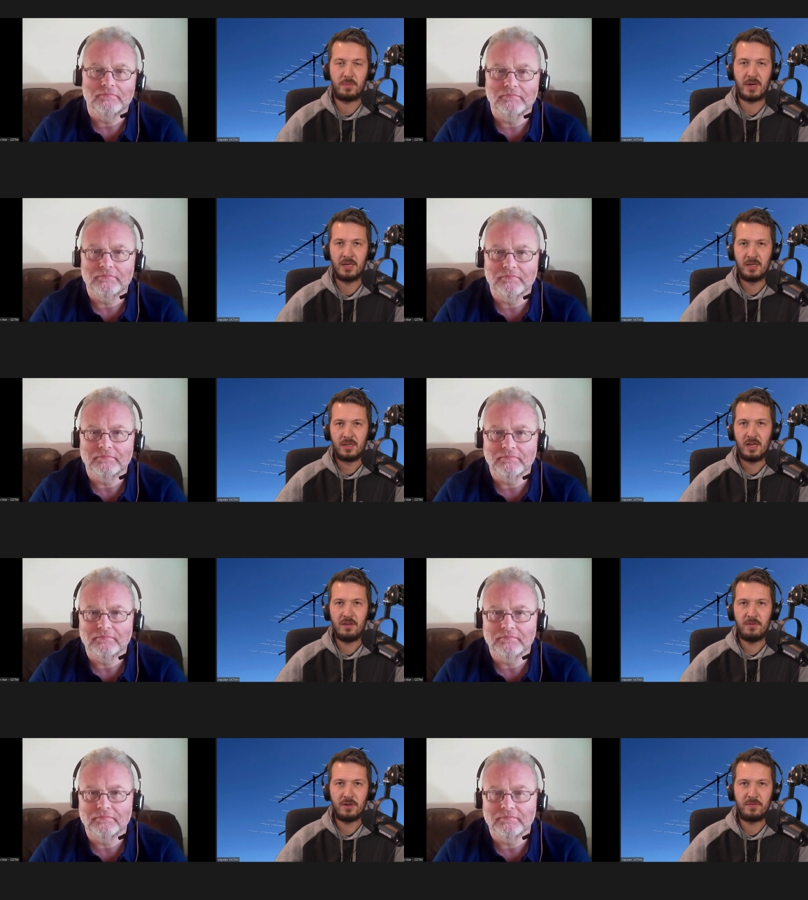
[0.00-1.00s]
Speaker 1: But
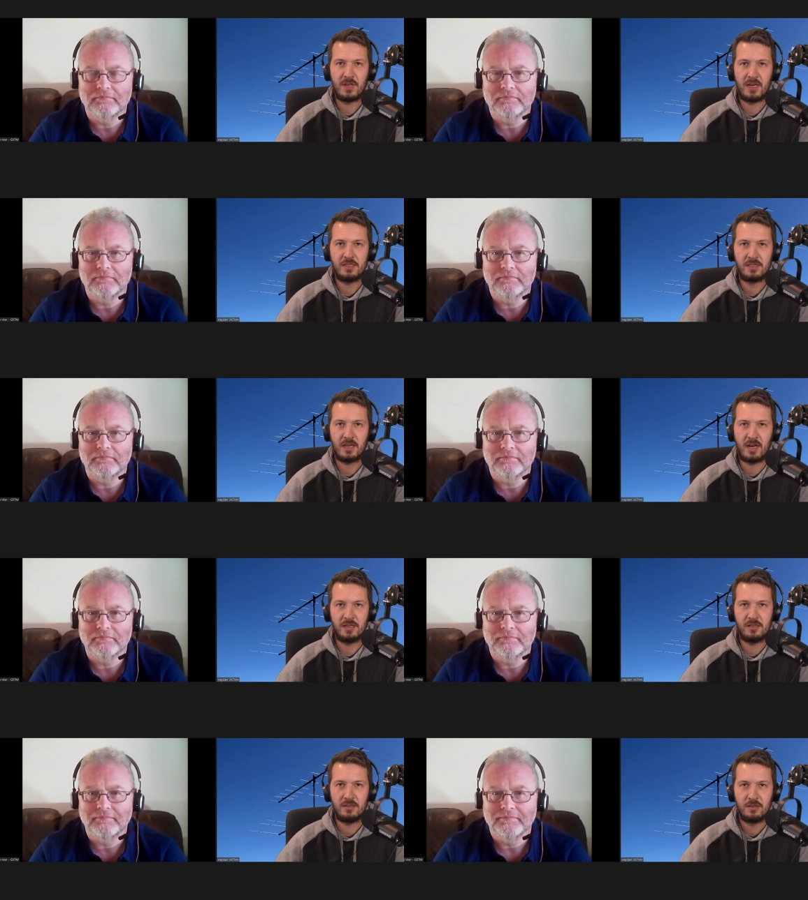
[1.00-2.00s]
even if that is the
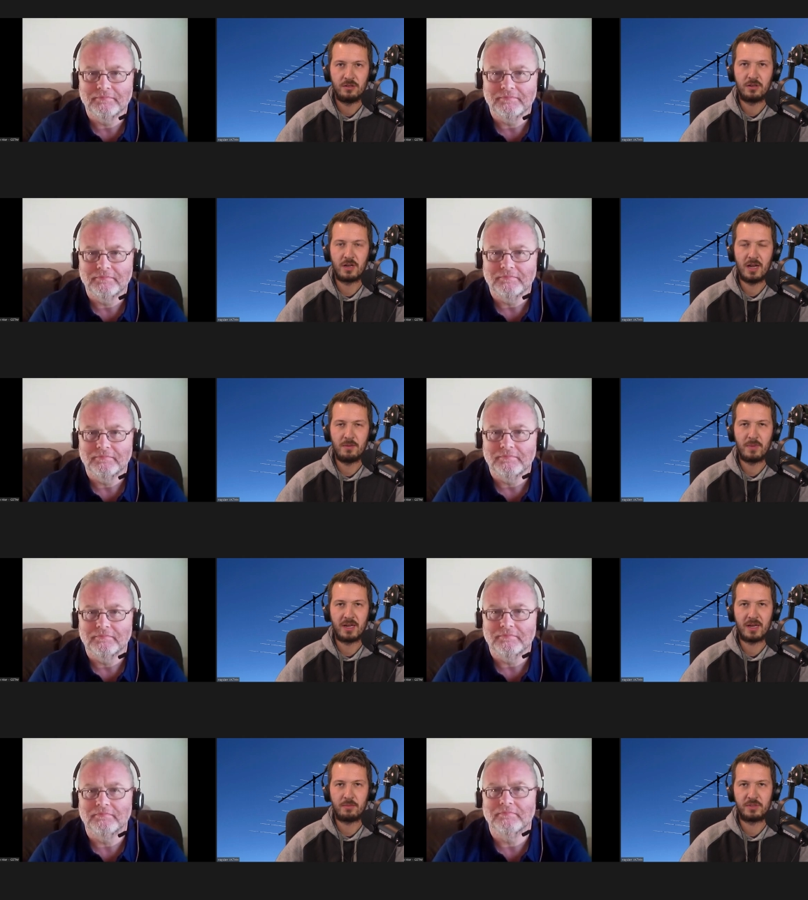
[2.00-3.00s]
case, you can
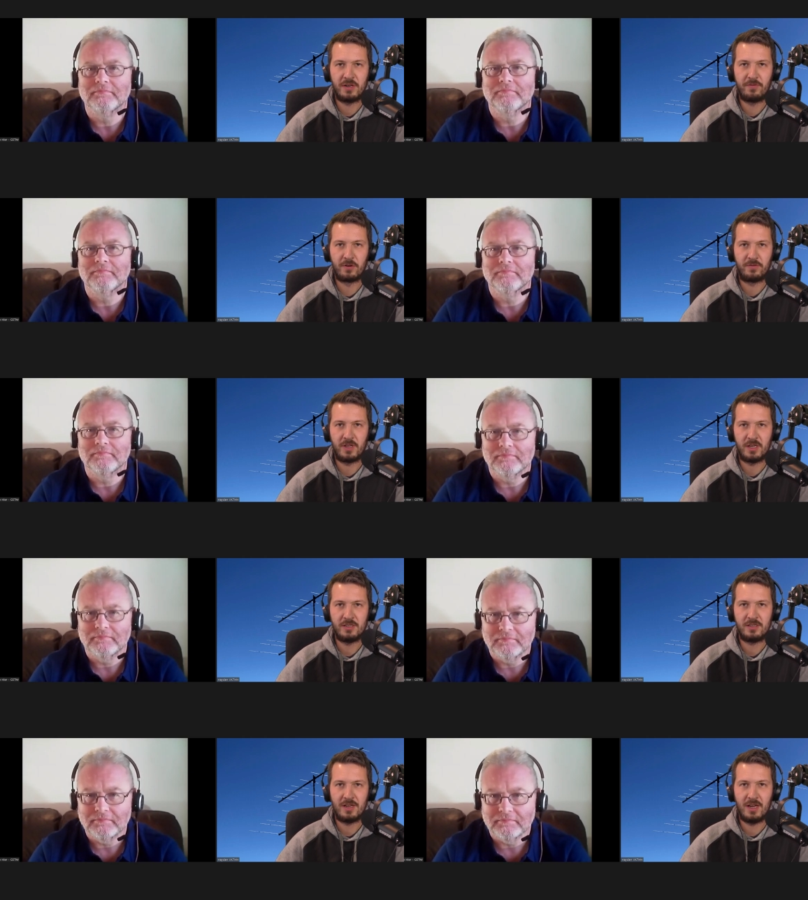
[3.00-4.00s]
make up several of
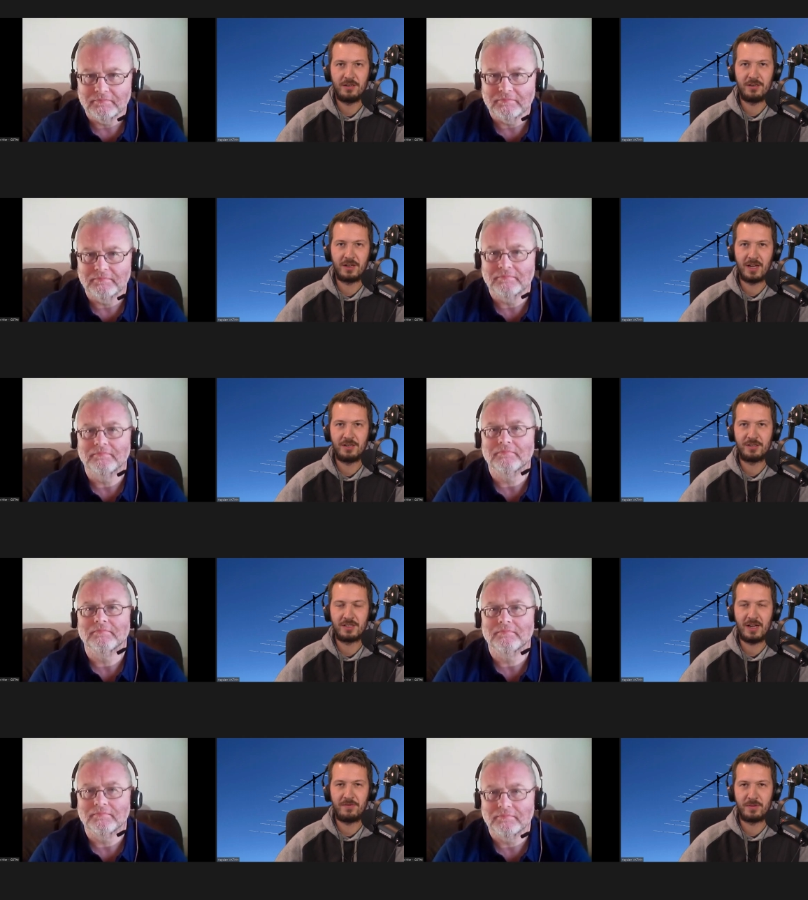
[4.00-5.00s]
these, and you can just
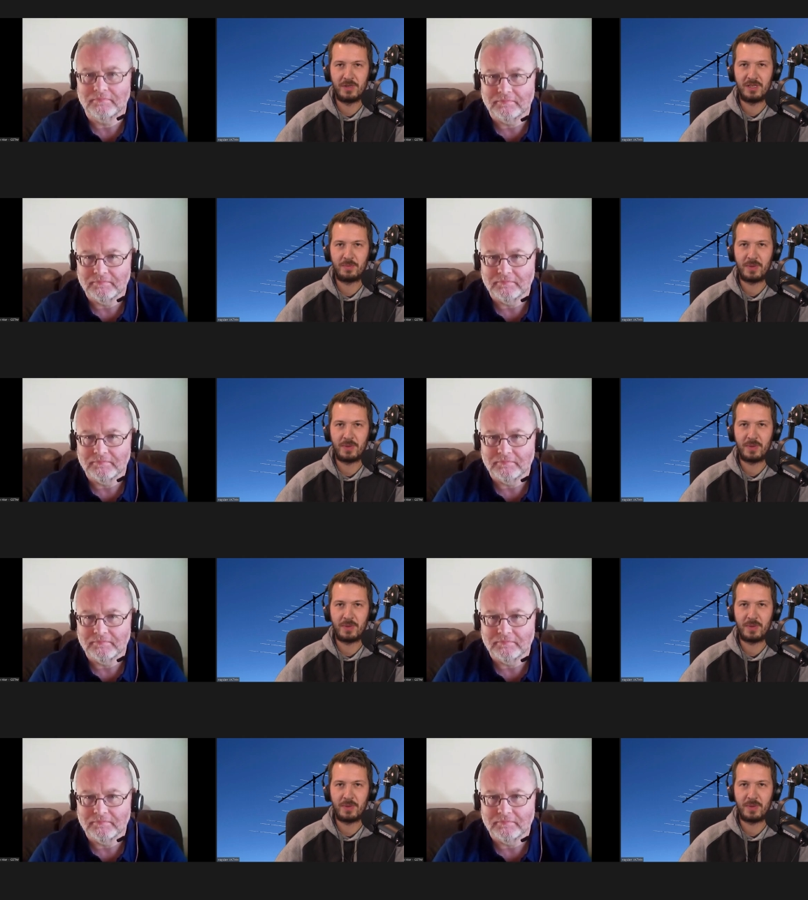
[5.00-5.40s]
have them in the